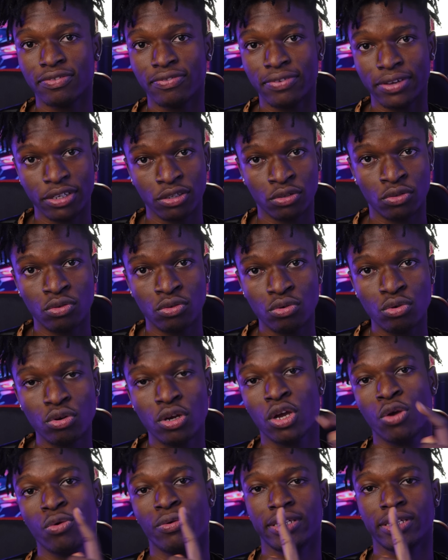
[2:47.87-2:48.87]
phase 2,
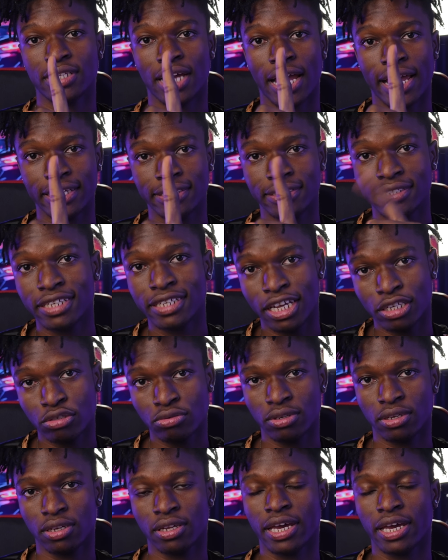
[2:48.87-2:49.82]
which I did as well.